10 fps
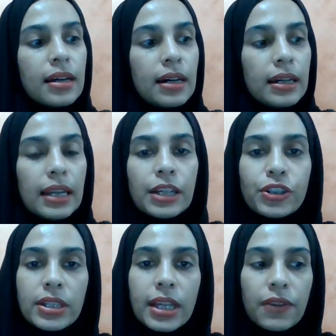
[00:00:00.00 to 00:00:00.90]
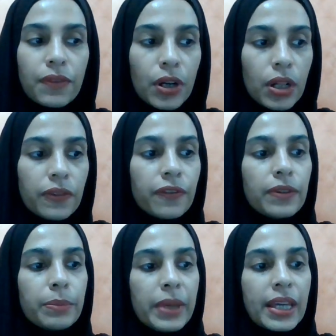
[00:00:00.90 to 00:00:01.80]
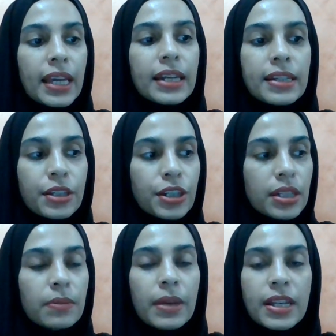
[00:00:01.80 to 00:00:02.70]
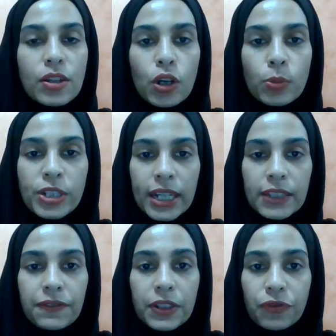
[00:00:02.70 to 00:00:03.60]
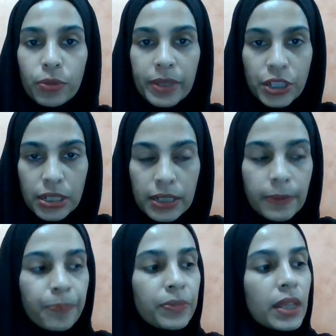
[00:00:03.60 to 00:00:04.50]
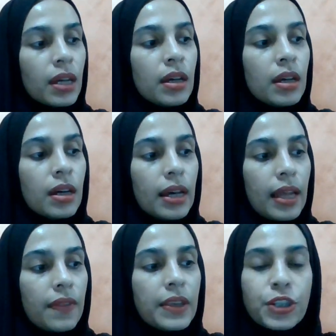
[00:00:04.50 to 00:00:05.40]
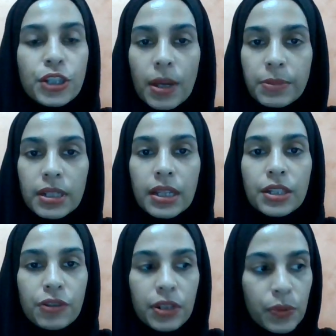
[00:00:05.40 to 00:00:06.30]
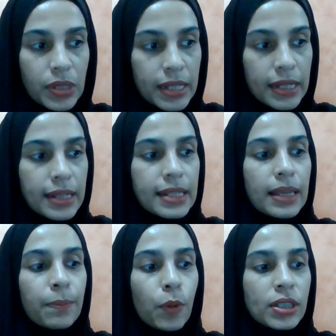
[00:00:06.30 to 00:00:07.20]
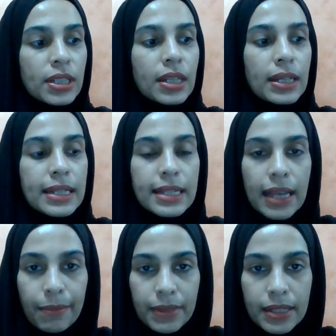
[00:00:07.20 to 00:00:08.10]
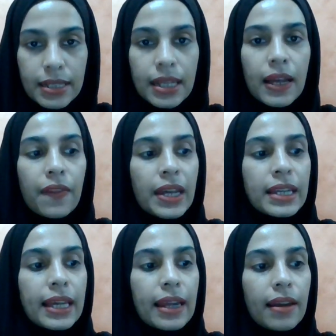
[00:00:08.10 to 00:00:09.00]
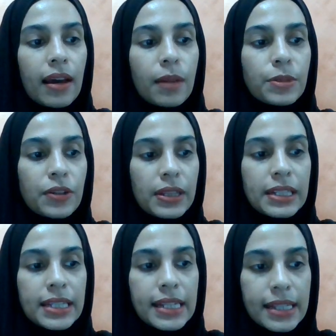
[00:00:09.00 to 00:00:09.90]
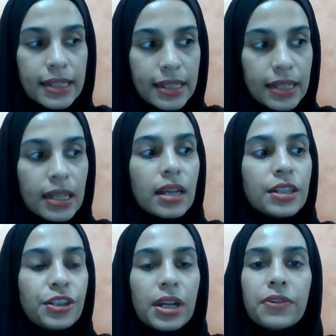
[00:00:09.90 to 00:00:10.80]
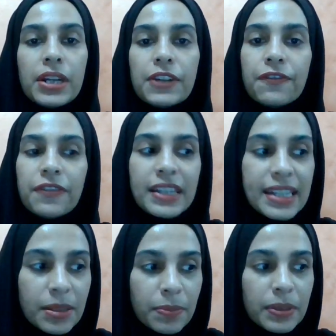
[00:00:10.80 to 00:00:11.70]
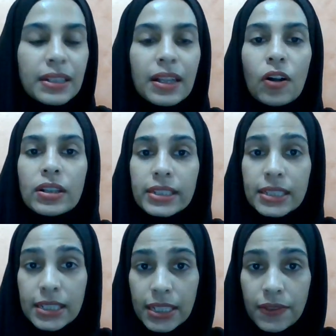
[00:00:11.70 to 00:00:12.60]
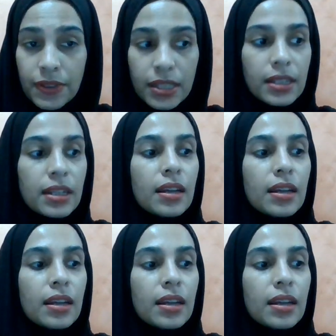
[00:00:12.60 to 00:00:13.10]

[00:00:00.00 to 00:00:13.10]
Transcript: largely involve making decision based on objective information. And this chapter introduces important concepts that can help strategists generate feasible alternatives,